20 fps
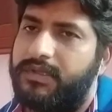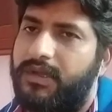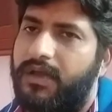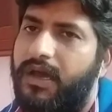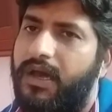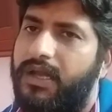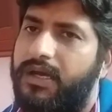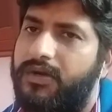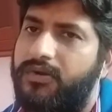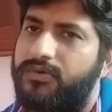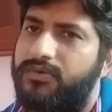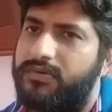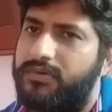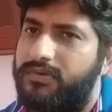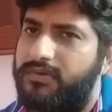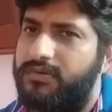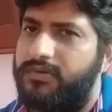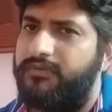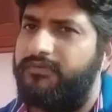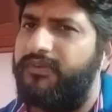Around
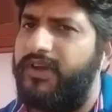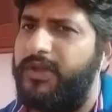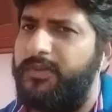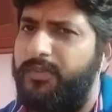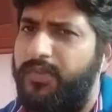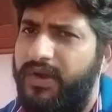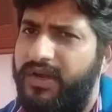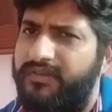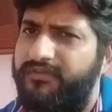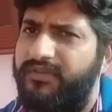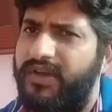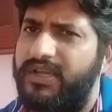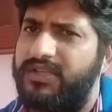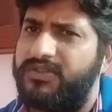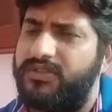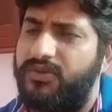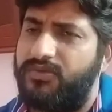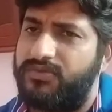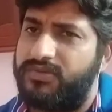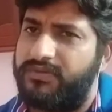
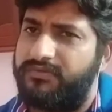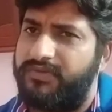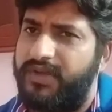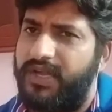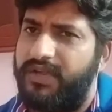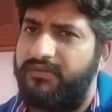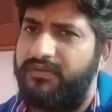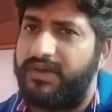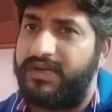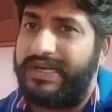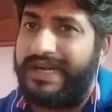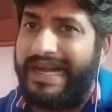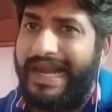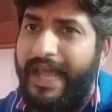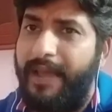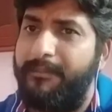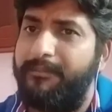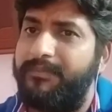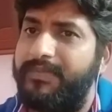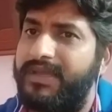5,500
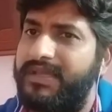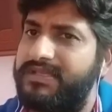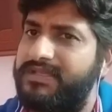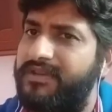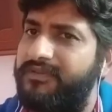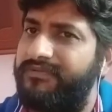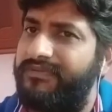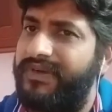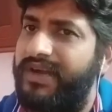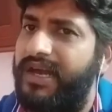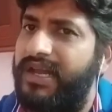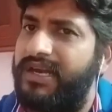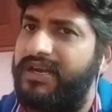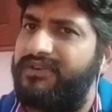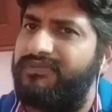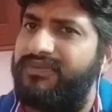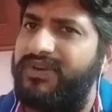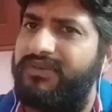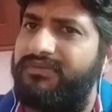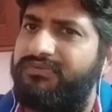amperes of
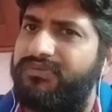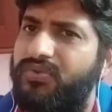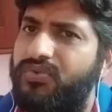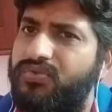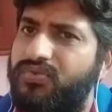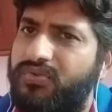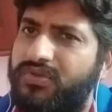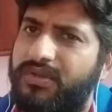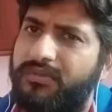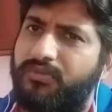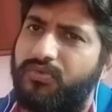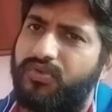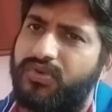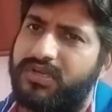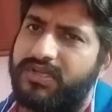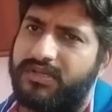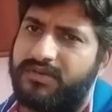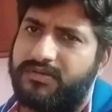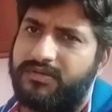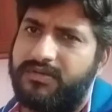current will flow through the
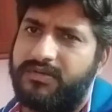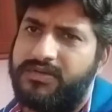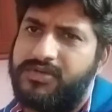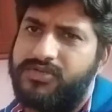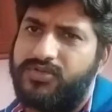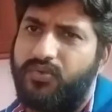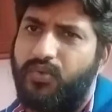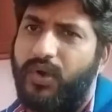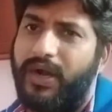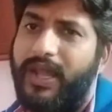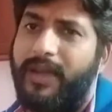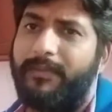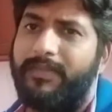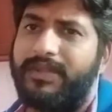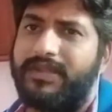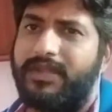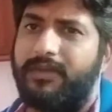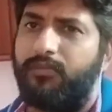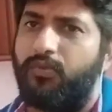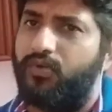motor. So what
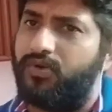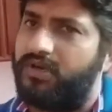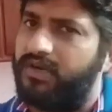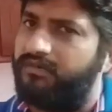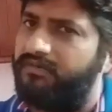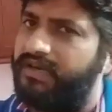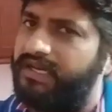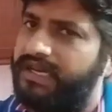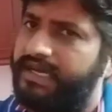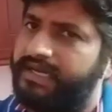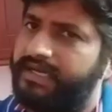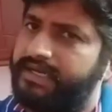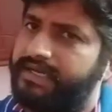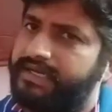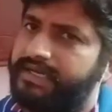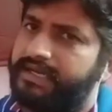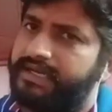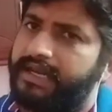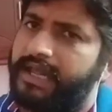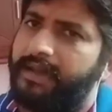happened? The motor will get
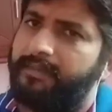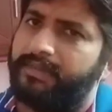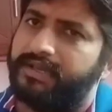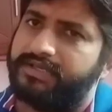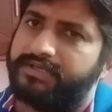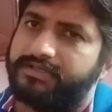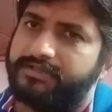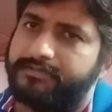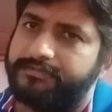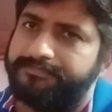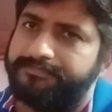damaged.